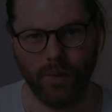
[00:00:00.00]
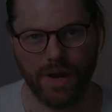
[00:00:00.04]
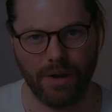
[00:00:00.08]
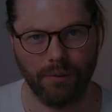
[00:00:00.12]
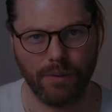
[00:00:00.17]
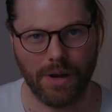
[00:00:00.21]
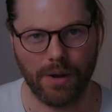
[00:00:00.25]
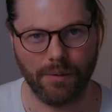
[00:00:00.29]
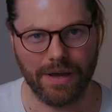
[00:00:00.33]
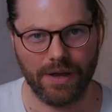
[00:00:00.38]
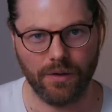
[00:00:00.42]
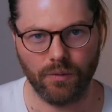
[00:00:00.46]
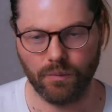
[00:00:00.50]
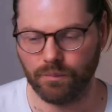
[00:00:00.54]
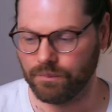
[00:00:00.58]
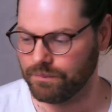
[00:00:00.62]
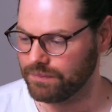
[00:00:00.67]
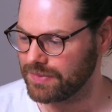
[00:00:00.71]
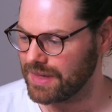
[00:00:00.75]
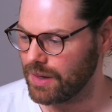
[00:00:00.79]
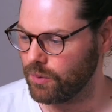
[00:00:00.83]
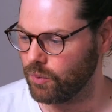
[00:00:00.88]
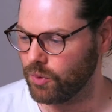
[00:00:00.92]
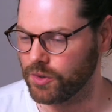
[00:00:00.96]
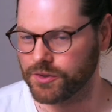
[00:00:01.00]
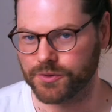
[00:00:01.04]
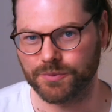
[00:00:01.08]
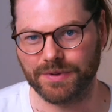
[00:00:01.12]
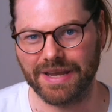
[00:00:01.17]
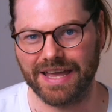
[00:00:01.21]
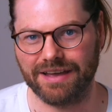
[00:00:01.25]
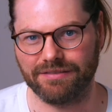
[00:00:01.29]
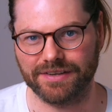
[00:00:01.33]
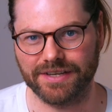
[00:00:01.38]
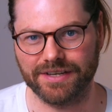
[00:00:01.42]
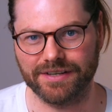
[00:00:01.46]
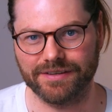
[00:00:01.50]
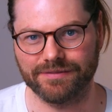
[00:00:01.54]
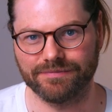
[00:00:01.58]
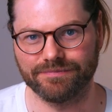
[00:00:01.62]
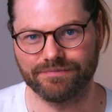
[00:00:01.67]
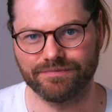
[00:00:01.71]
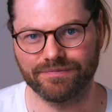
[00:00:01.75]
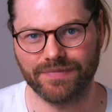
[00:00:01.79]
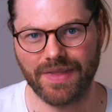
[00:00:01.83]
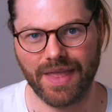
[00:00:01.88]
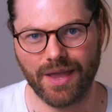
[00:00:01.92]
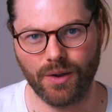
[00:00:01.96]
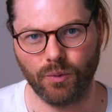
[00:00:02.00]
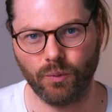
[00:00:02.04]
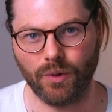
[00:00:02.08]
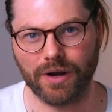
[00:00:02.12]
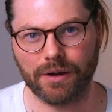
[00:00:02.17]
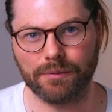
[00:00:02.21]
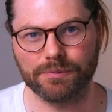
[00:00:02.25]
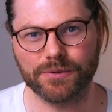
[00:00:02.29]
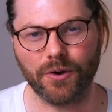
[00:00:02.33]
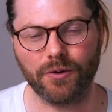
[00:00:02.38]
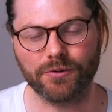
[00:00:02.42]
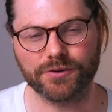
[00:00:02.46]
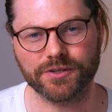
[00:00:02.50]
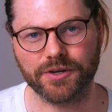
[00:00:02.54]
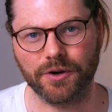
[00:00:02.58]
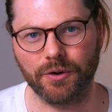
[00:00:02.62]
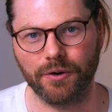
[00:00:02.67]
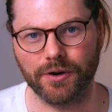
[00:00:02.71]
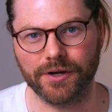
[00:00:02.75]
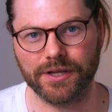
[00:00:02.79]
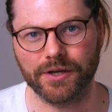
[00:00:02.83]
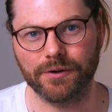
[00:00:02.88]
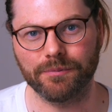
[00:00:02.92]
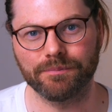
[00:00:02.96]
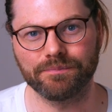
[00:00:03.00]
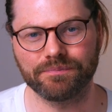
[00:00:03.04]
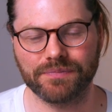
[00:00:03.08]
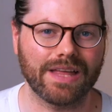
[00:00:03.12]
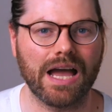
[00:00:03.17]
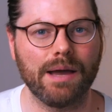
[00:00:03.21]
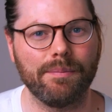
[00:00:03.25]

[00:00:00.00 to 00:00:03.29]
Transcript: Well, well, well, what do we have here? Welcome to Offshore Audio.